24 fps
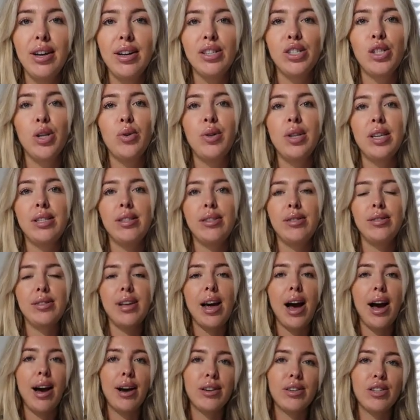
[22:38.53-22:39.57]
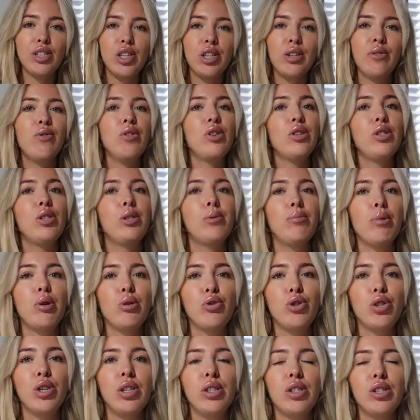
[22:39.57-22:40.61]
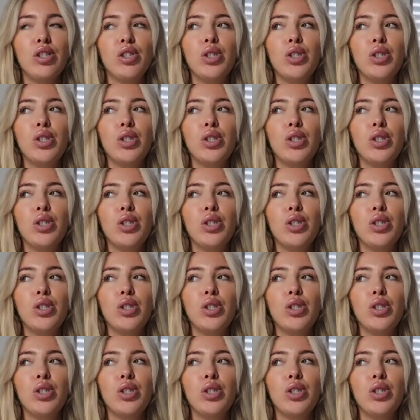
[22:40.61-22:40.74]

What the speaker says: So this is action versus motion.